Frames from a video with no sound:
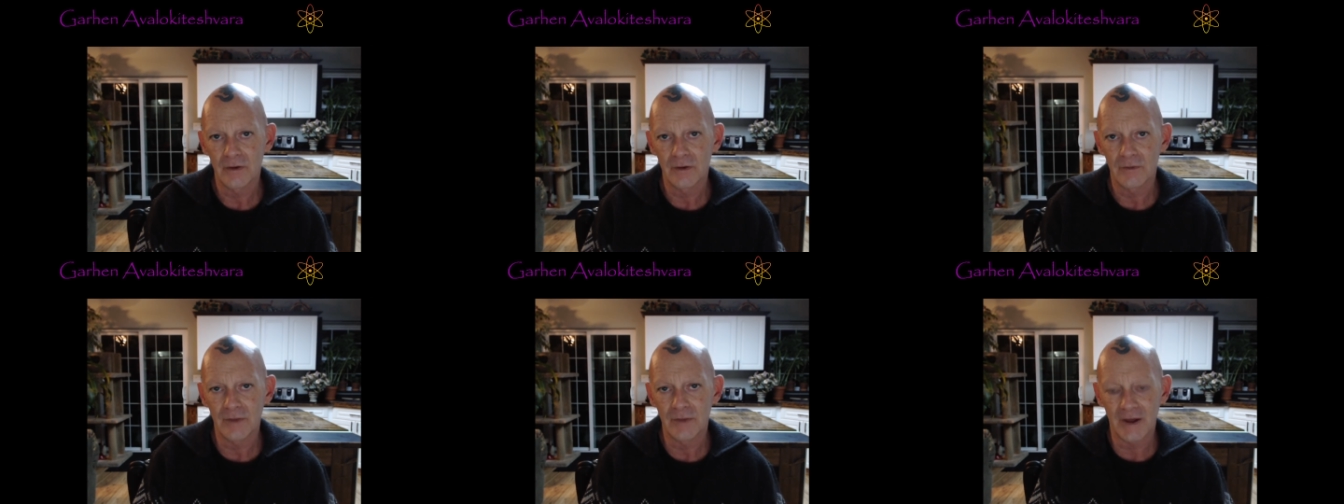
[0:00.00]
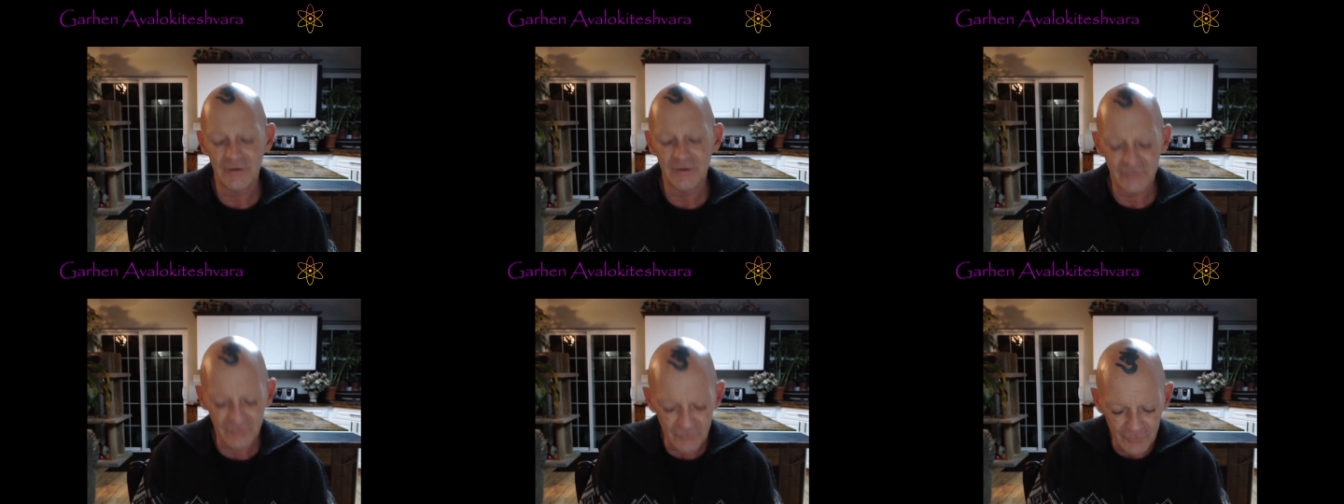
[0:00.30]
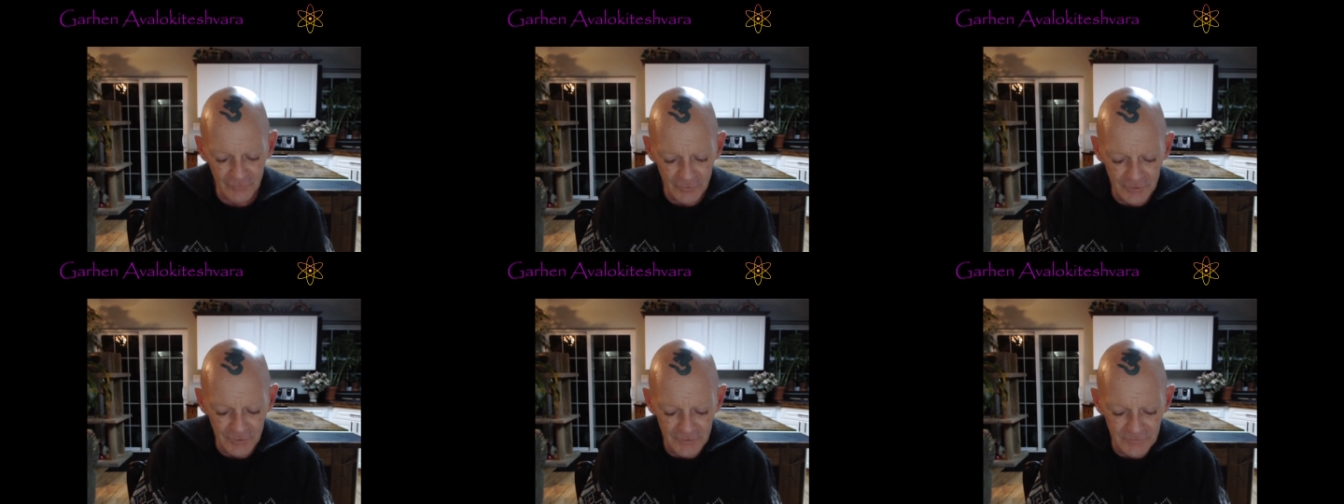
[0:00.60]
that
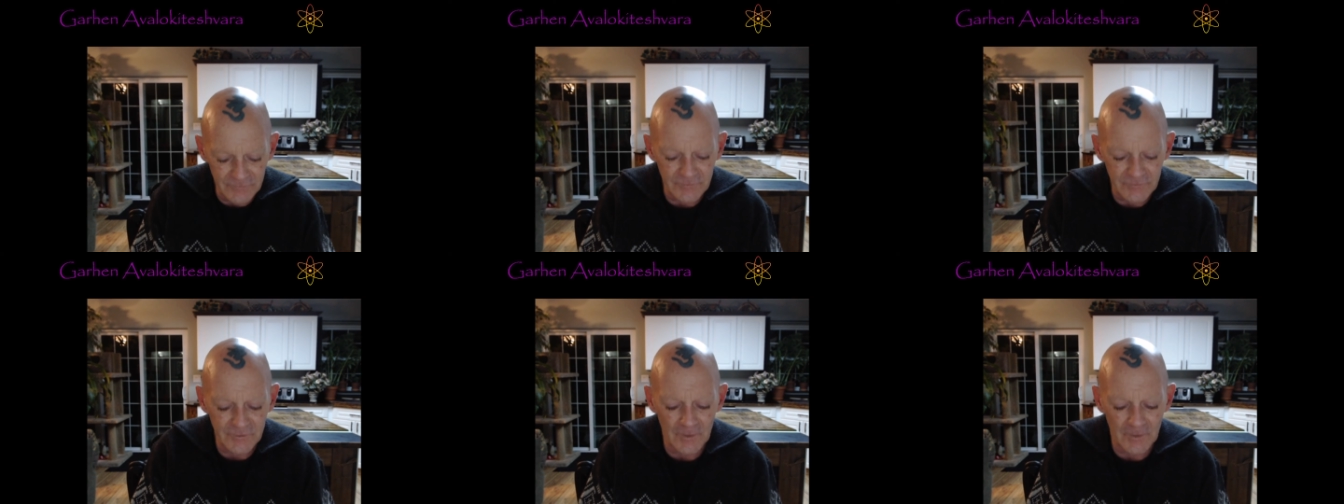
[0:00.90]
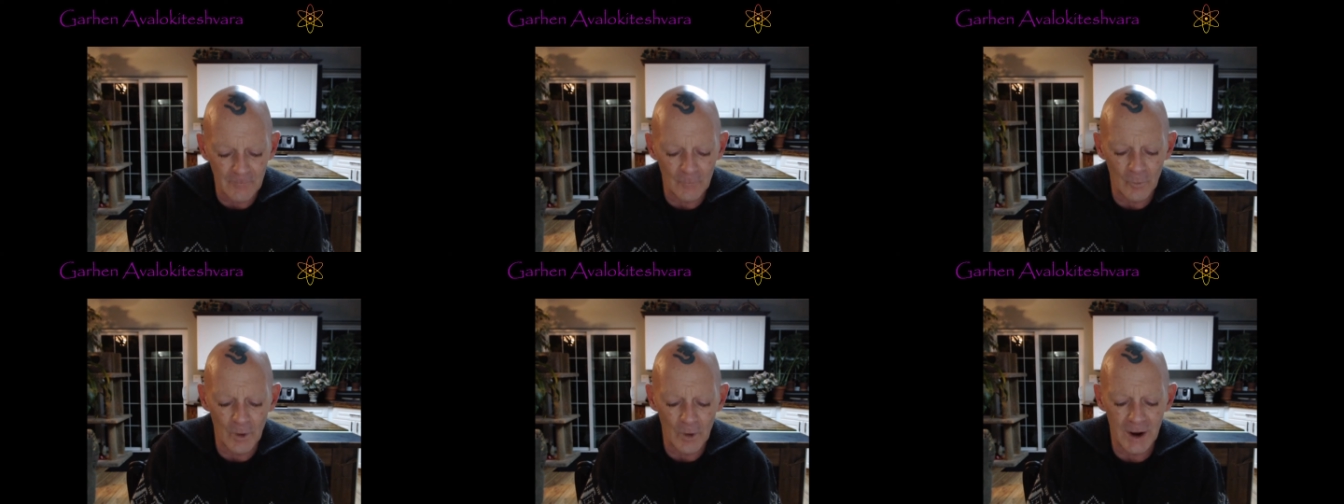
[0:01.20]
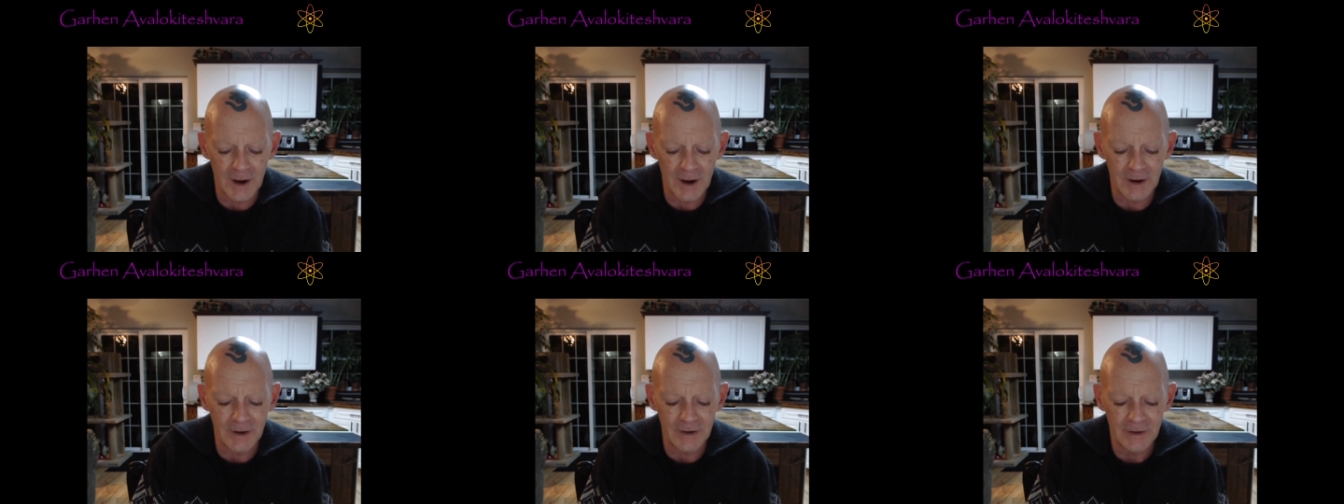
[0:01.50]
should in some
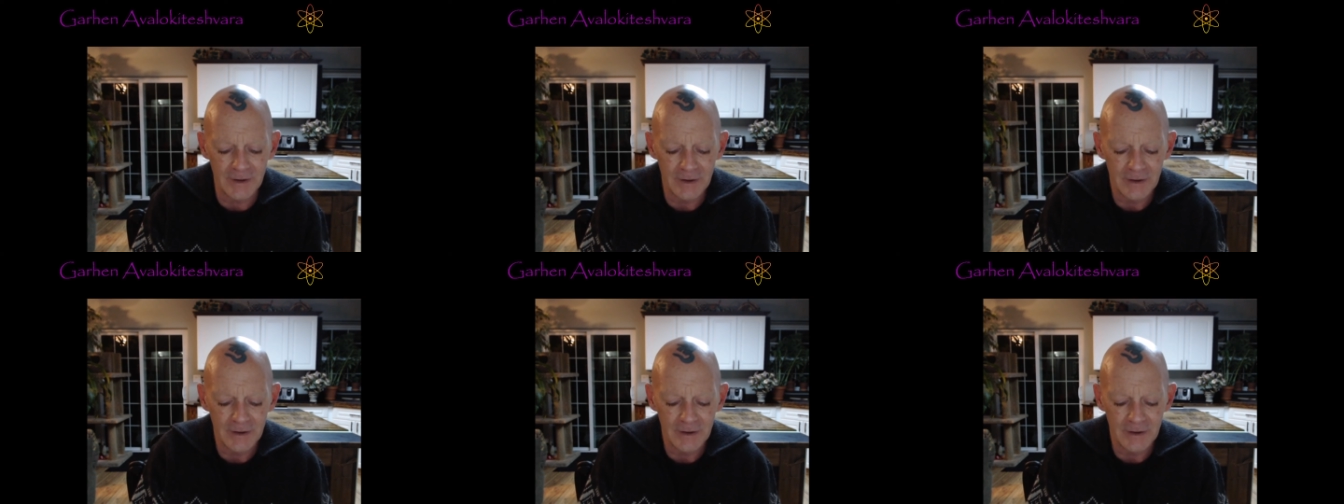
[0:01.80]
way